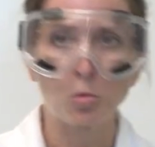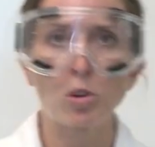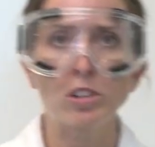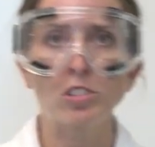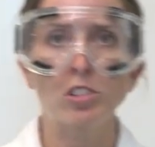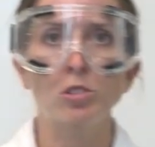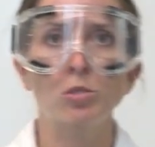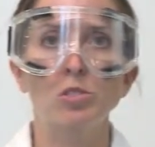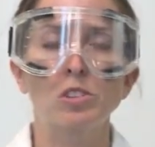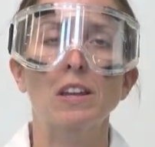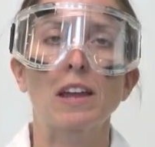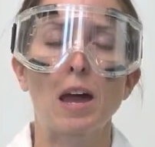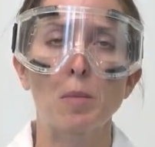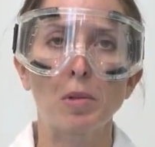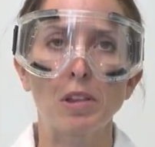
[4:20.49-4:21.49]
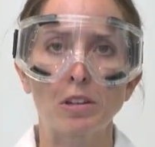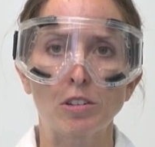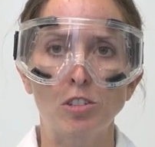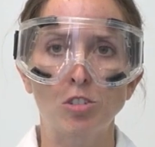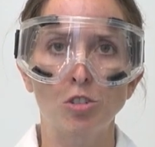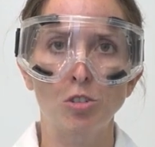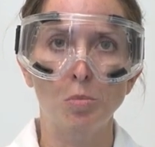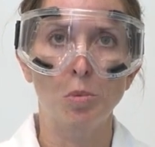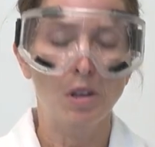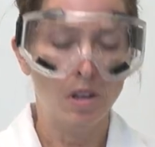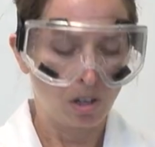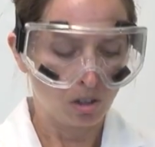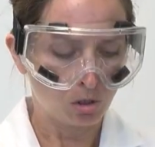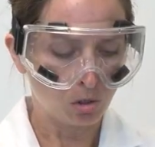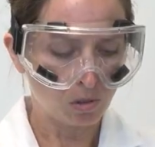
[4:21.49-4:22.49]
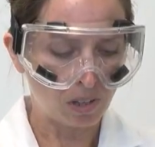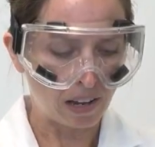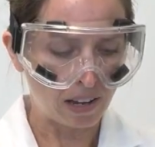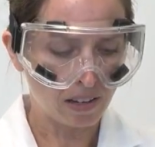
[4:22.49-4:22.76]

I'm going to use the capillary tube to